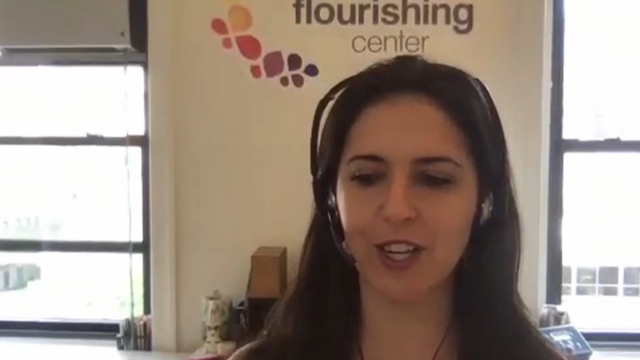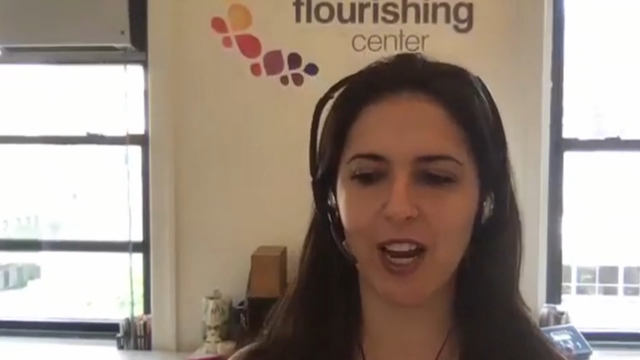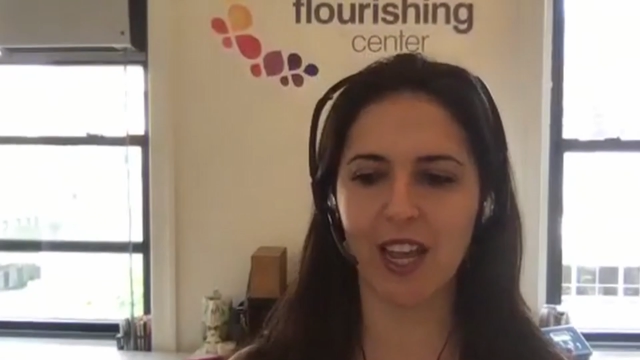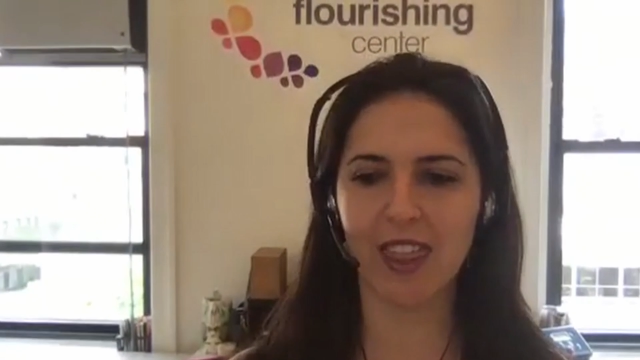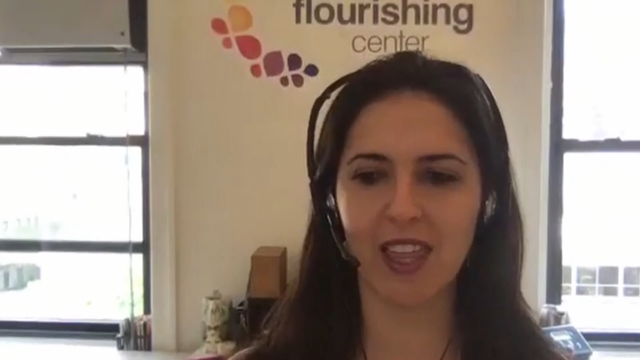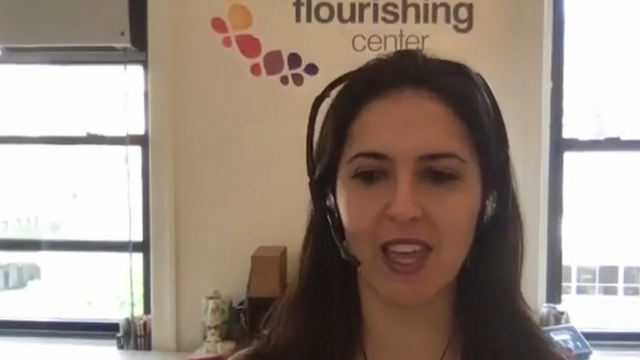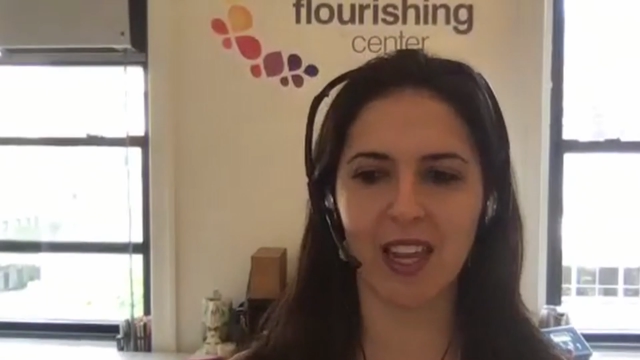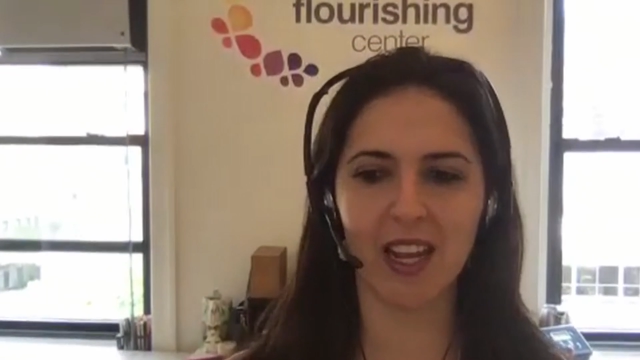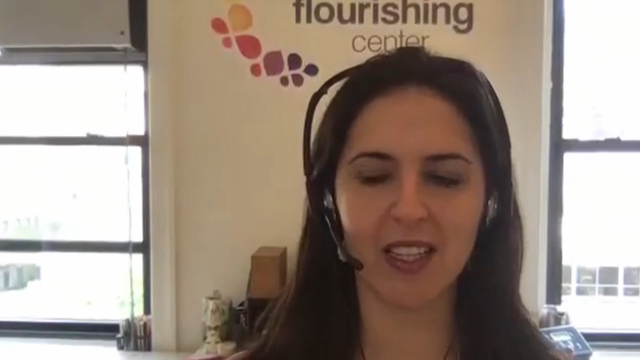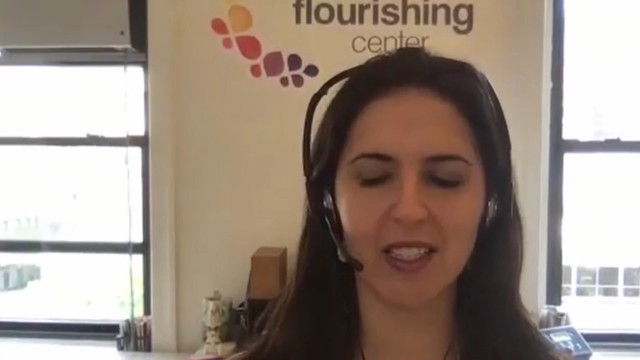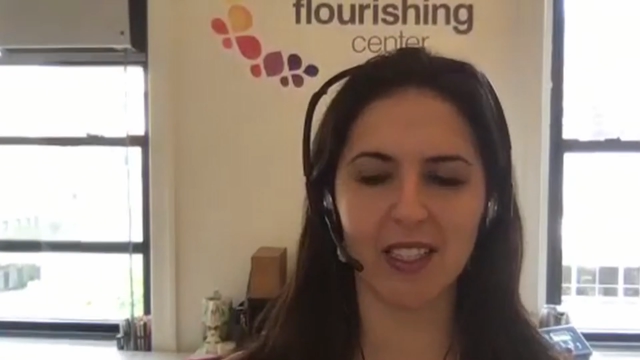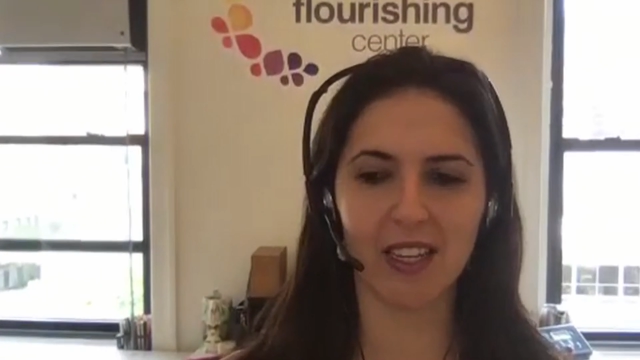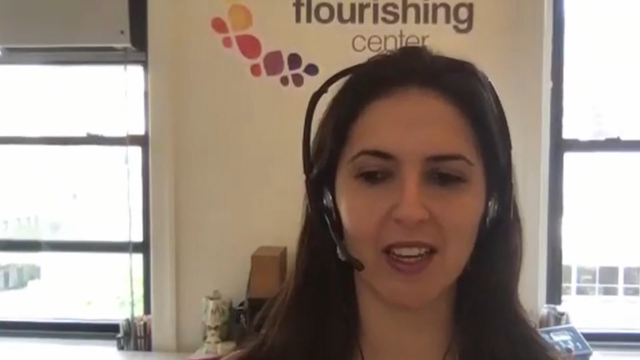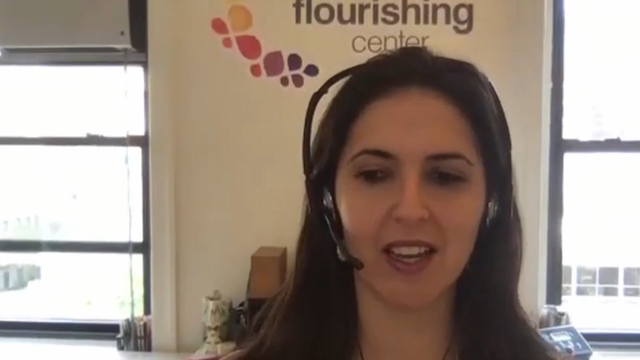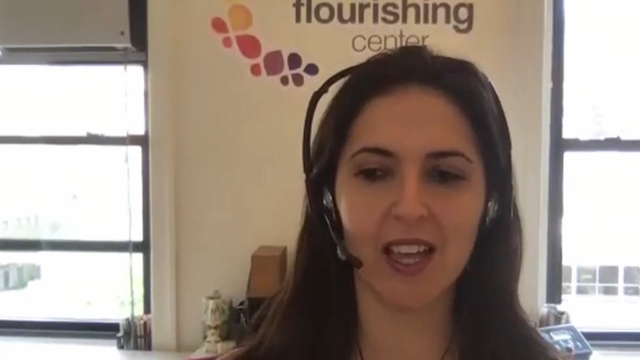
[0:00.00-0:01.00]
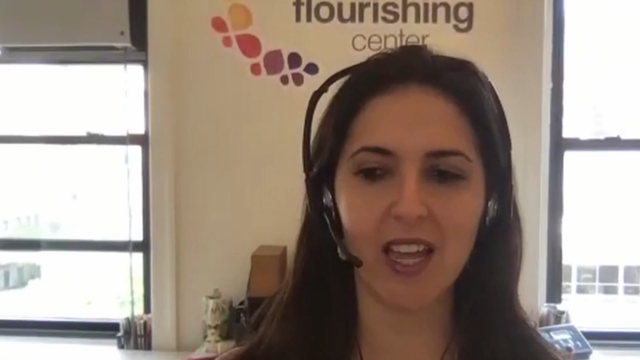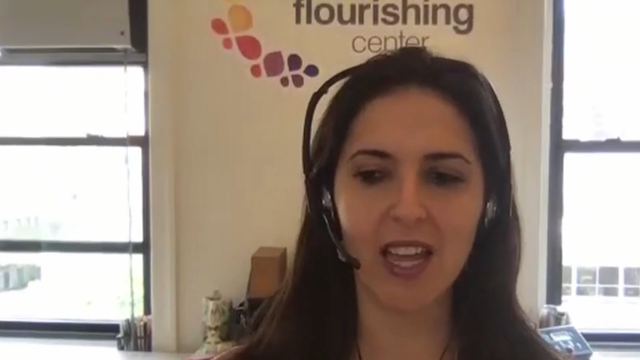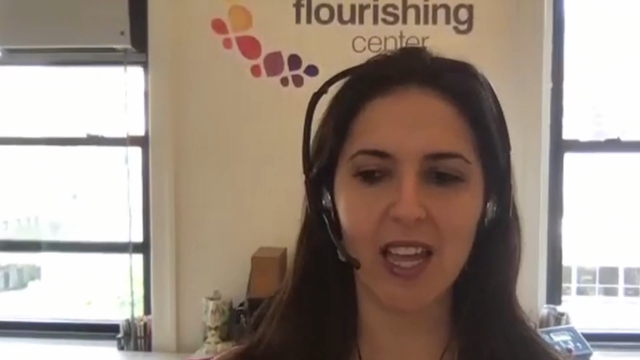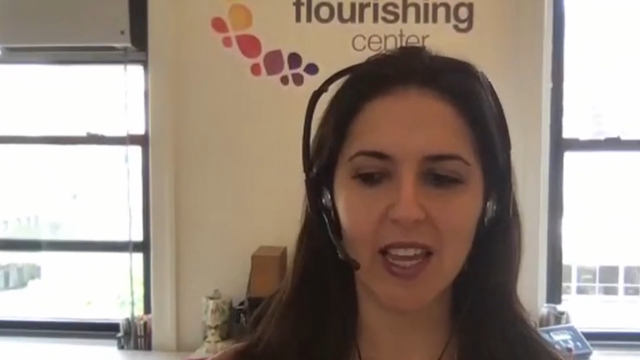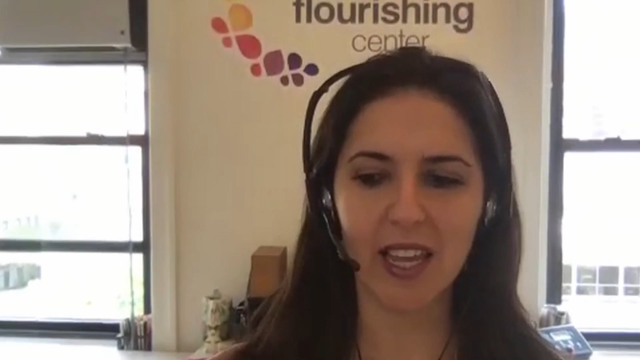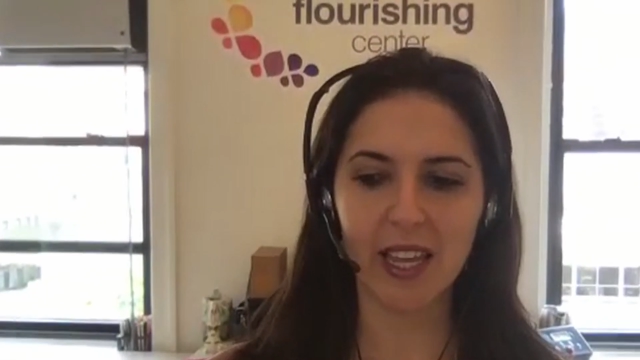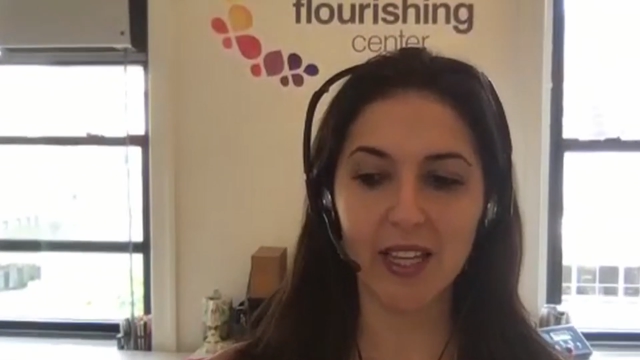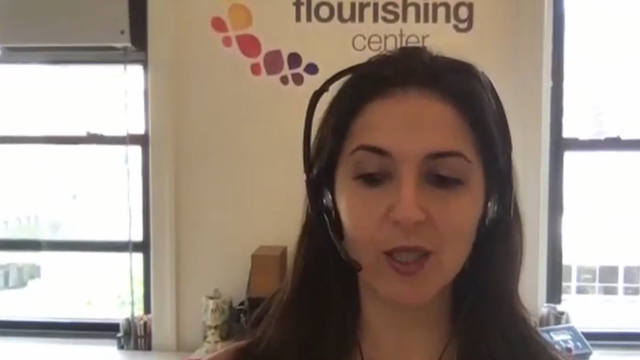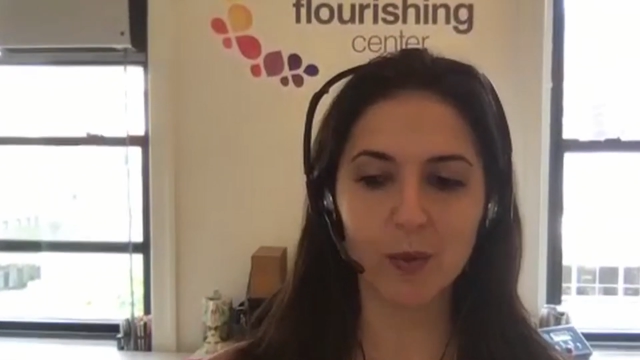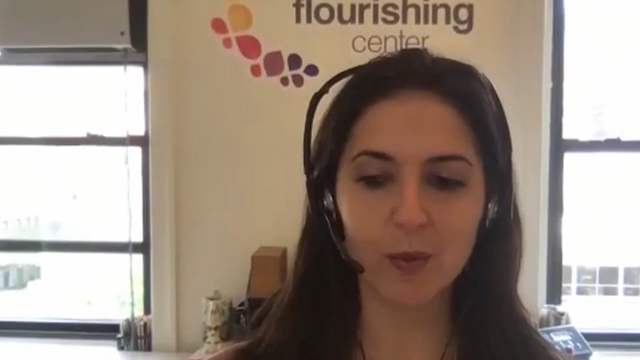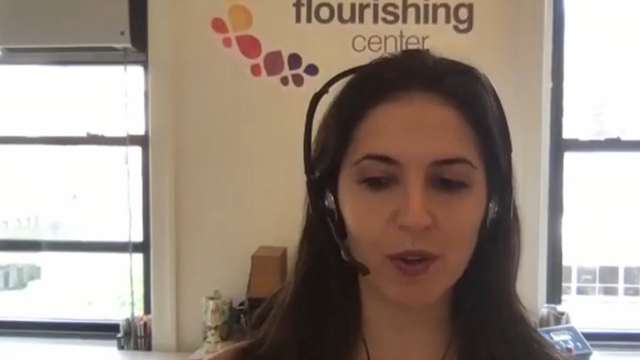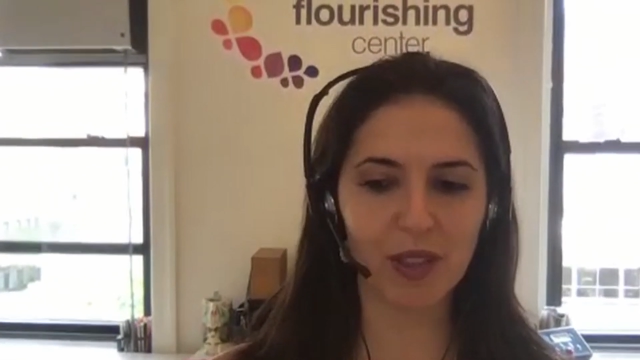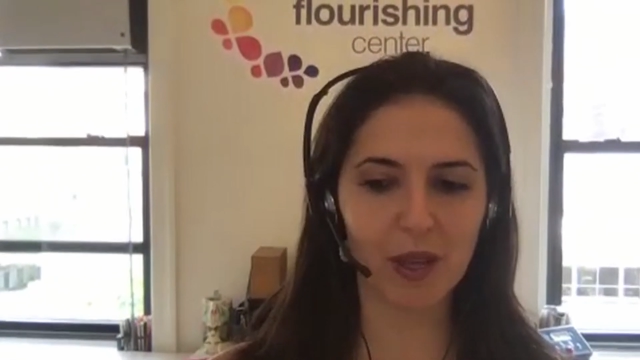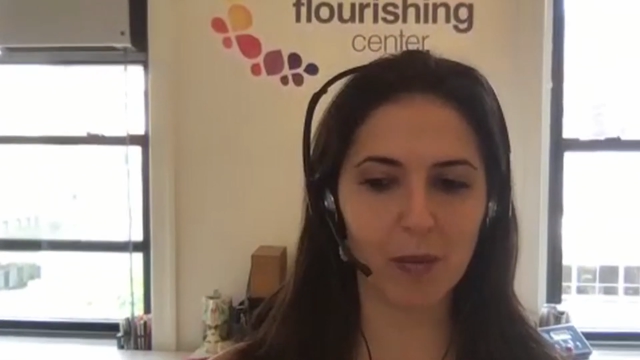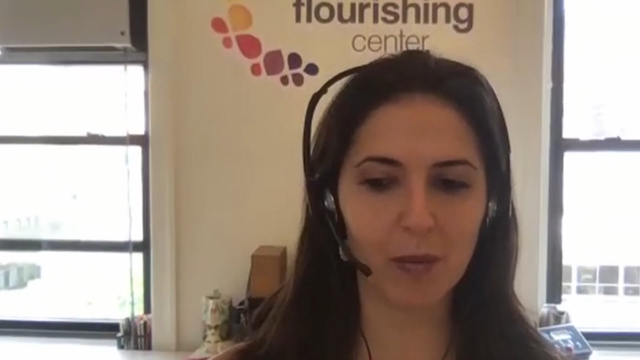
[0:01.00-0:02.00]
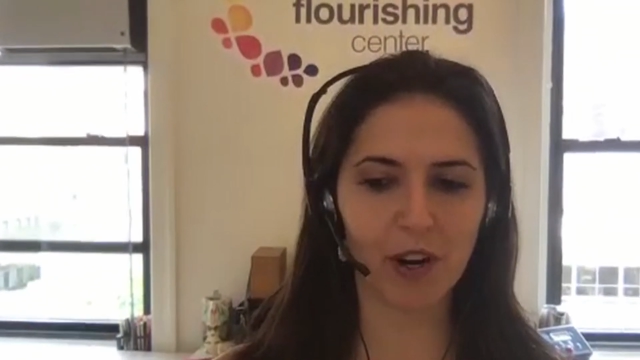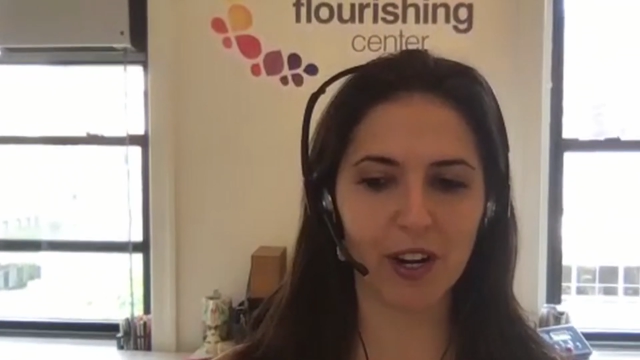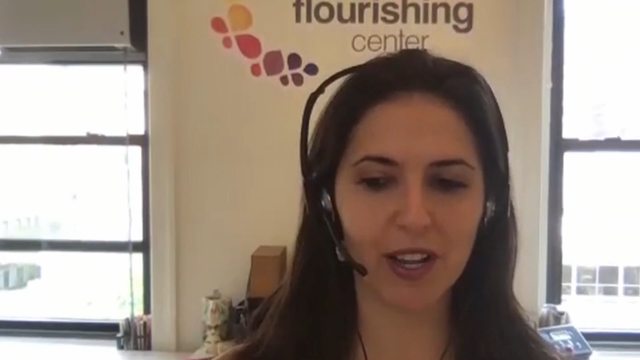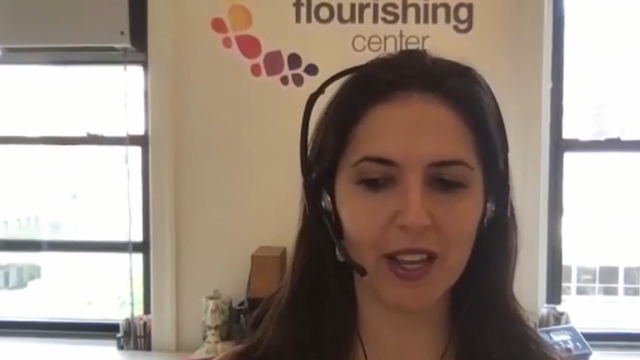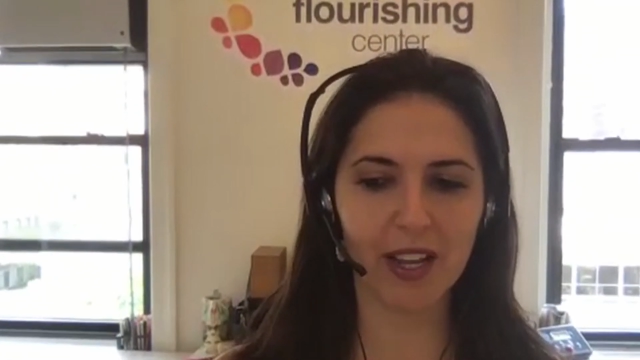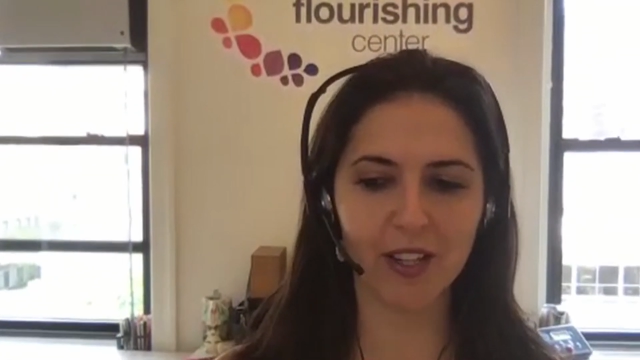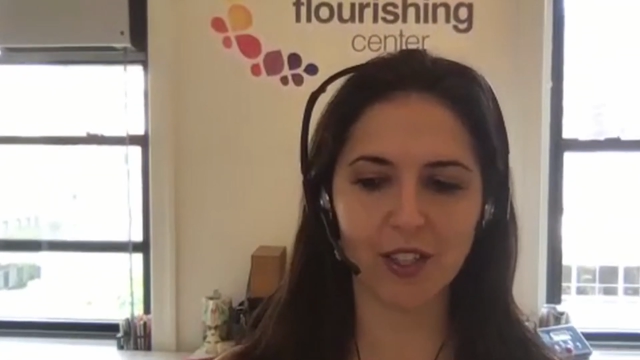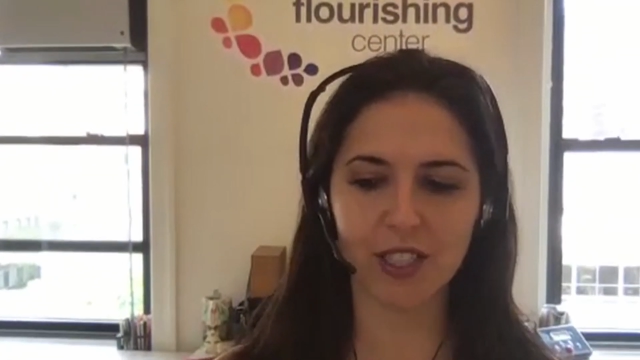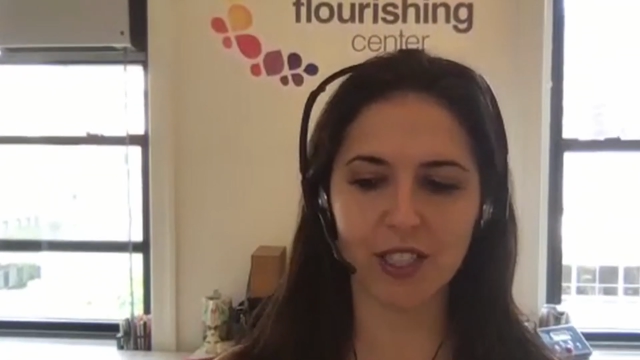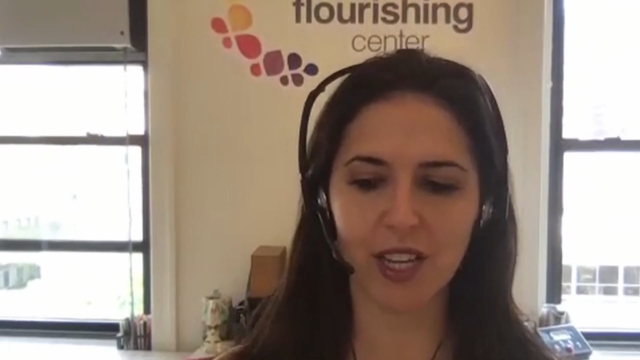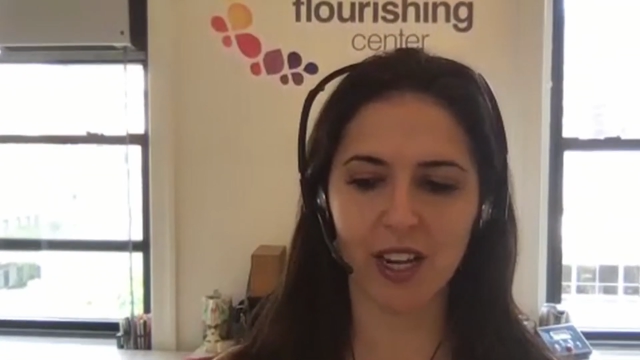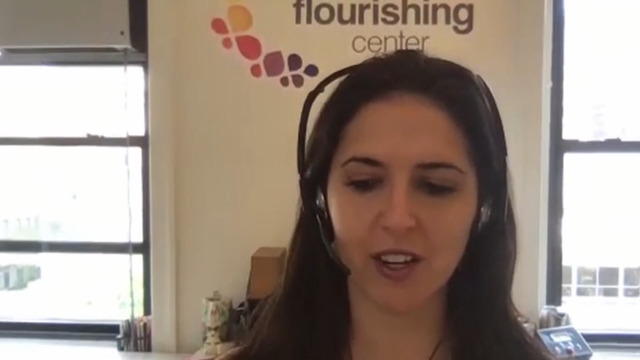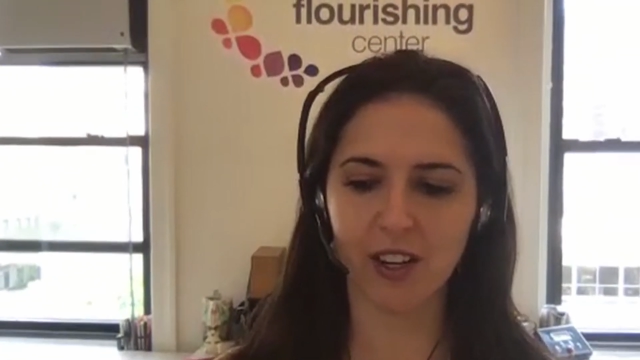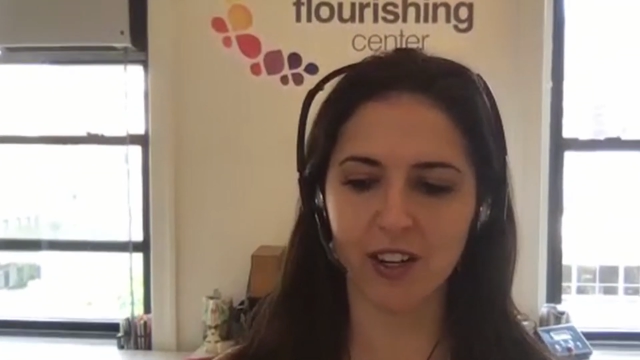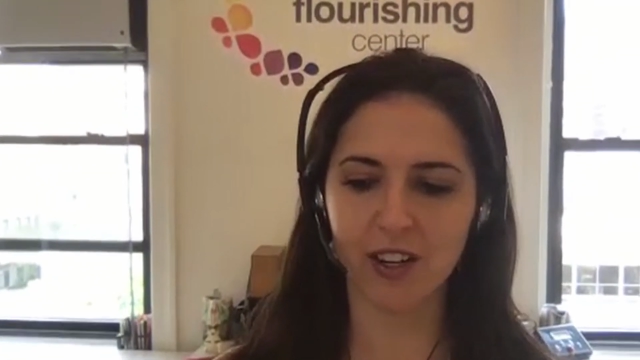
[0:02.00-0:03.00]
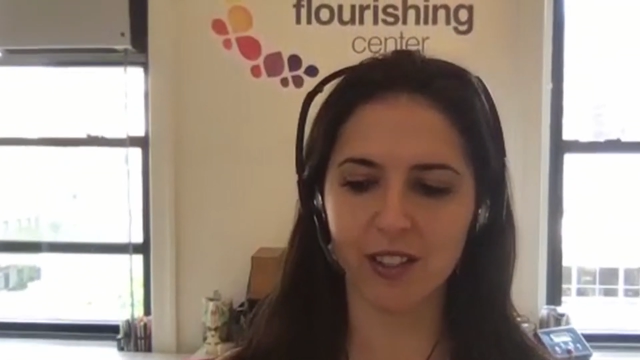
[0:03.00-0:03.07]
and then as a kids' birthday party entertainer.